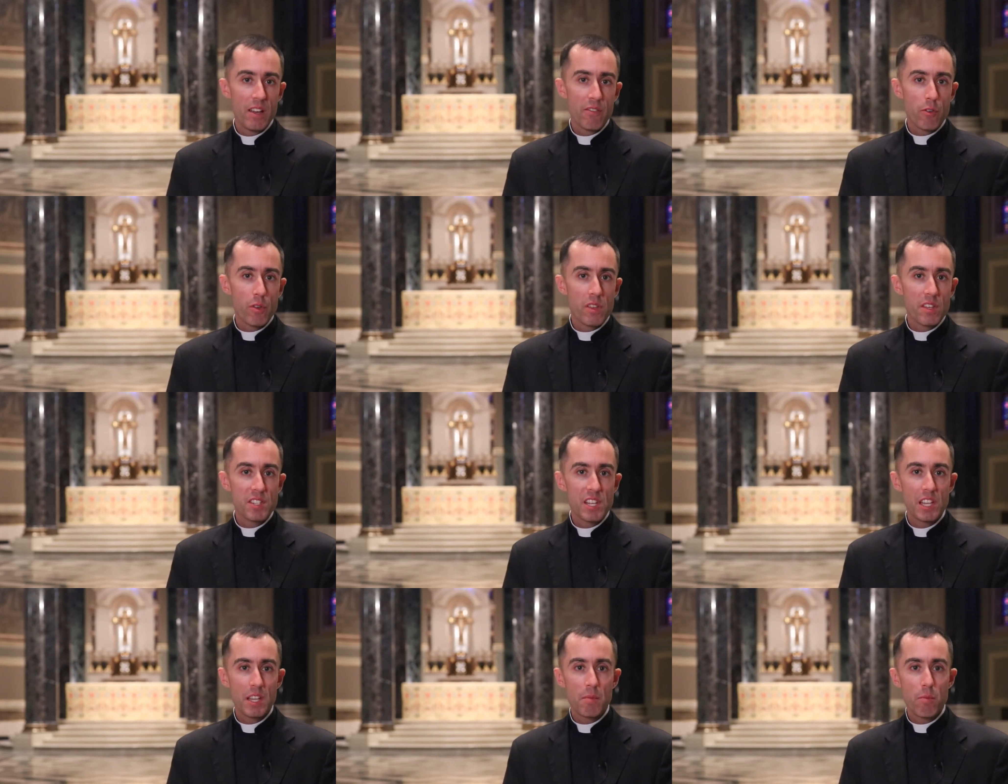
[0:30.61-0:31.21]
for
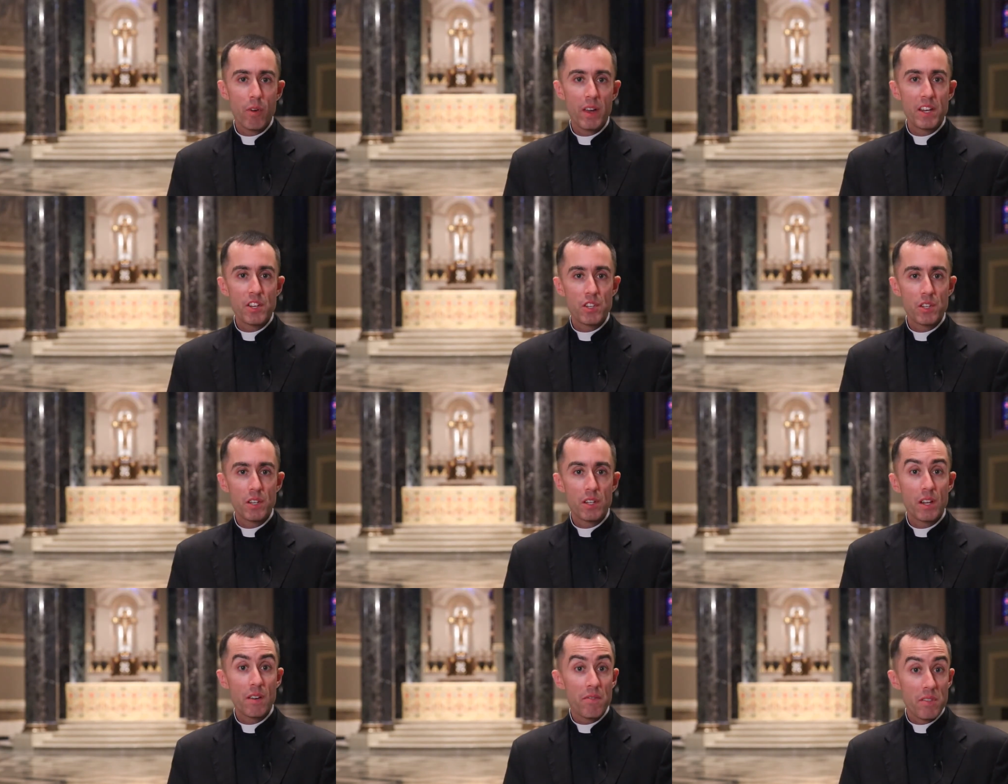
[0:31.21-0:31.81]
the
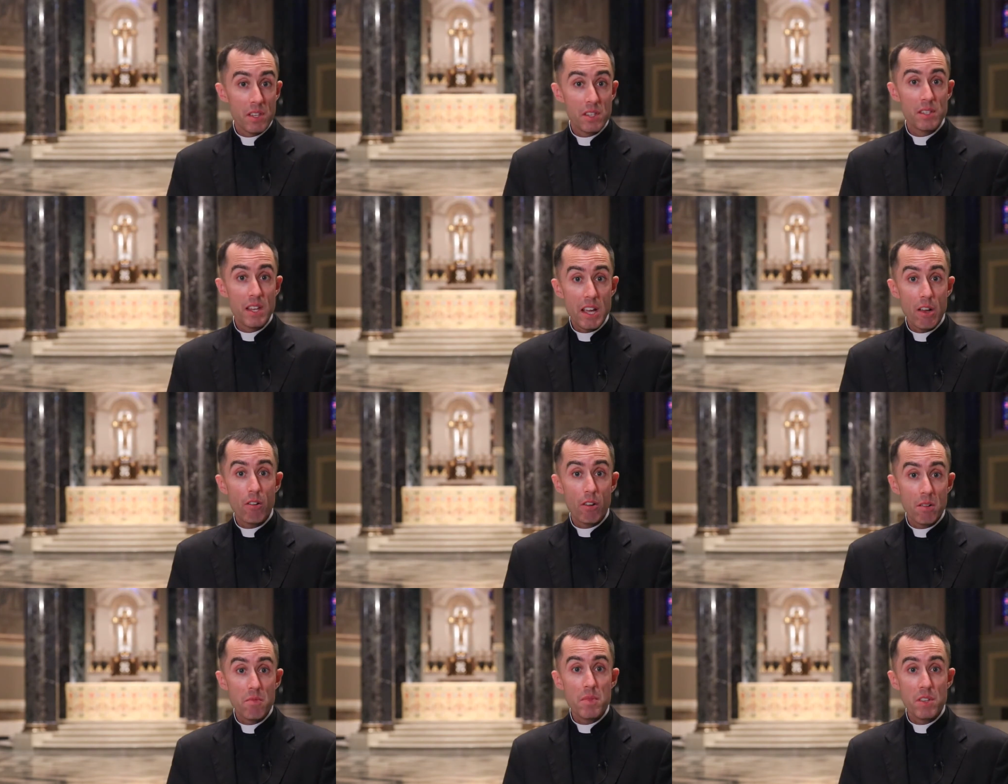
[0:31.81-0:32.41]
celebration of the
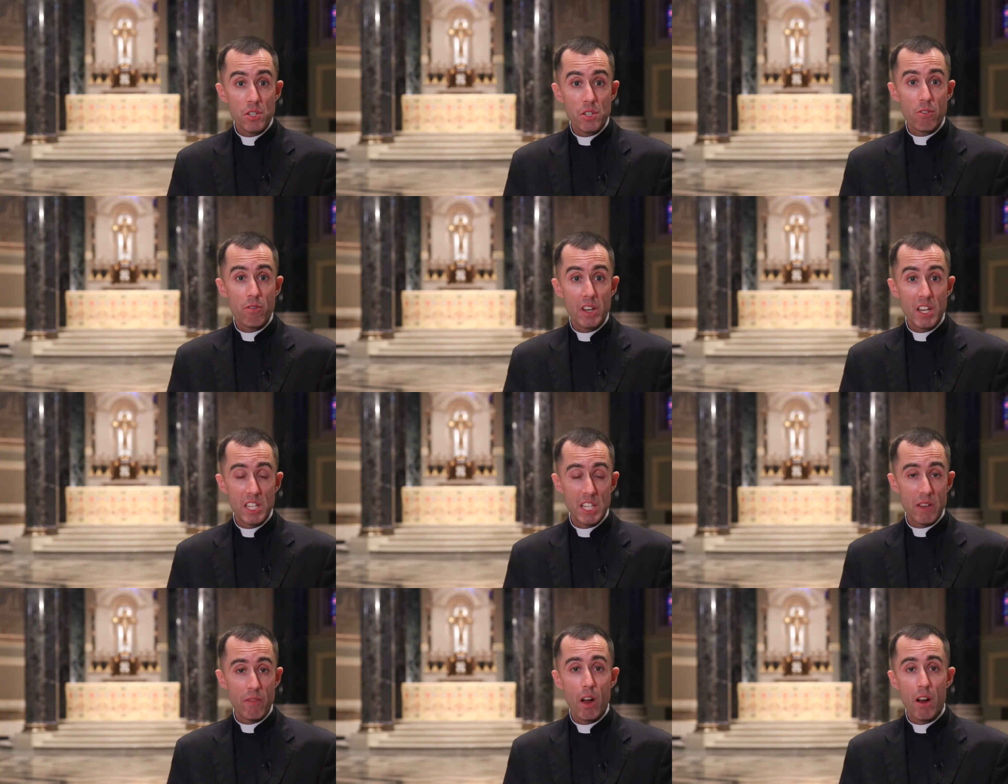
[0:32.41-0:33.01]
sacred
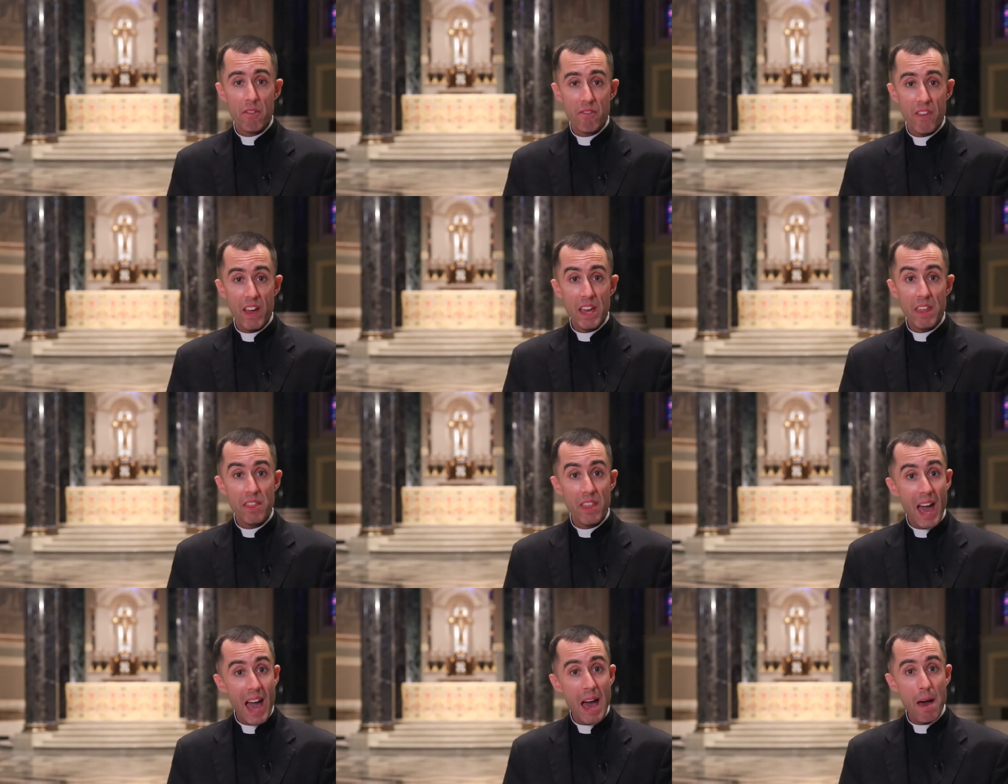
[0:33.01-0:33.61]
mysteries of our
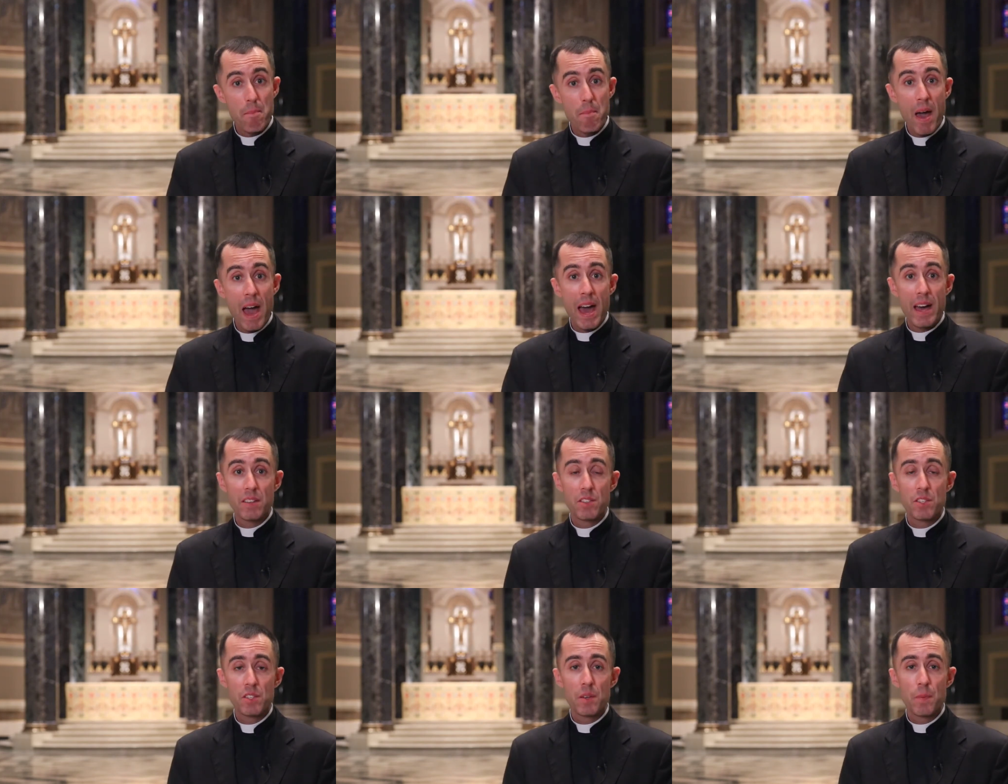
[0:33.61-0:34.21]
faith at
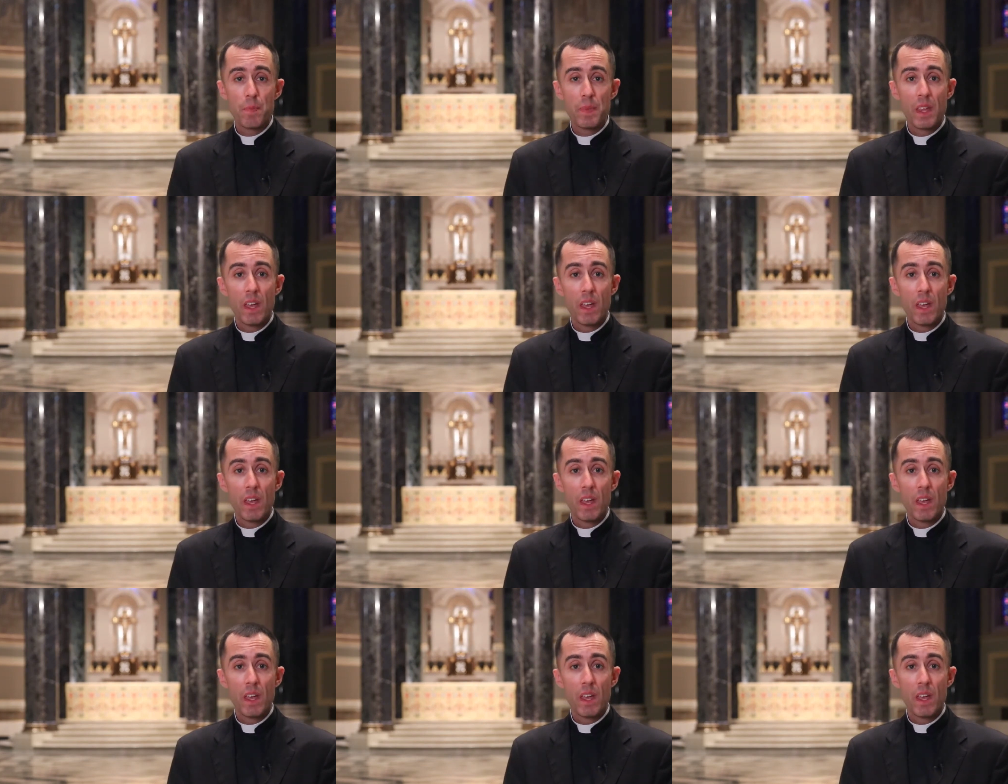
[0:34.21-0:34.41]
Mass.